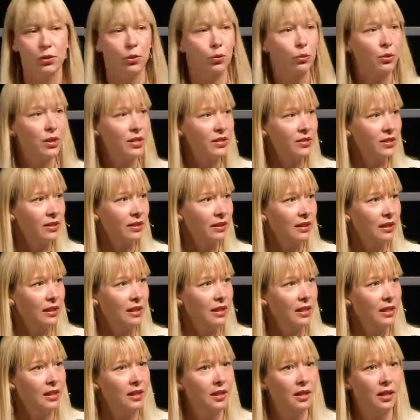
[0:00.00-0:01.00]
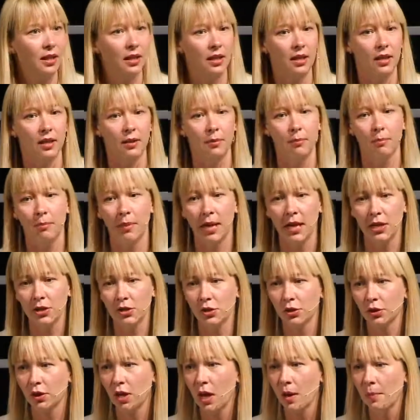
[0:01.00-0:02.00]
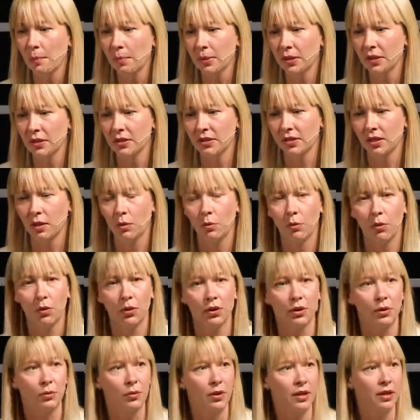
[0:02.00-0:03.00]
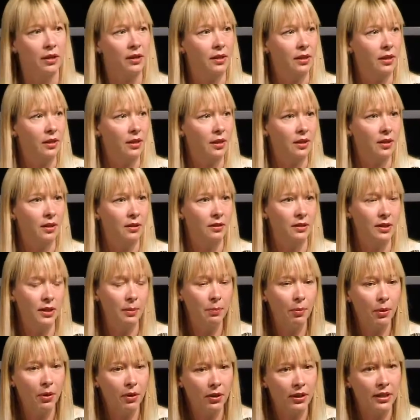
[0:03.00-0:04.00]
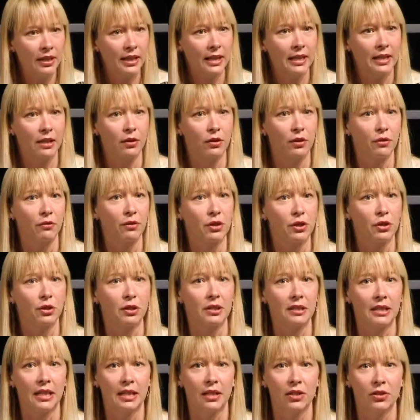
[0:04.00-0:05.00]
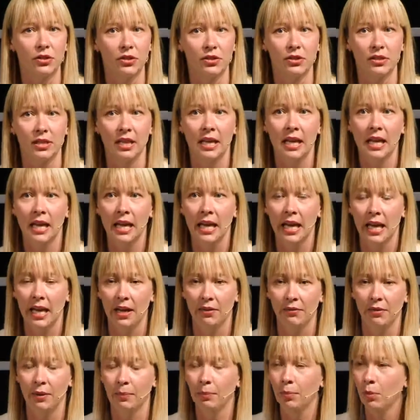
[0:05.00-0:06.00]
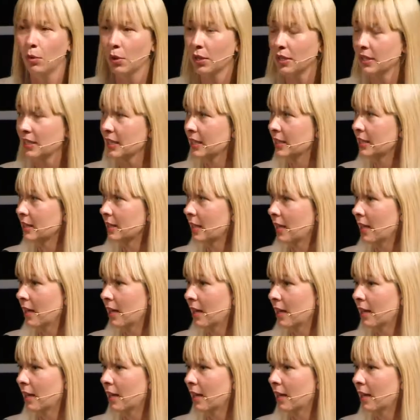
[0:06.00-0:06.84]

So recently, major companies that work with deep learning and artificial intelligence have appointed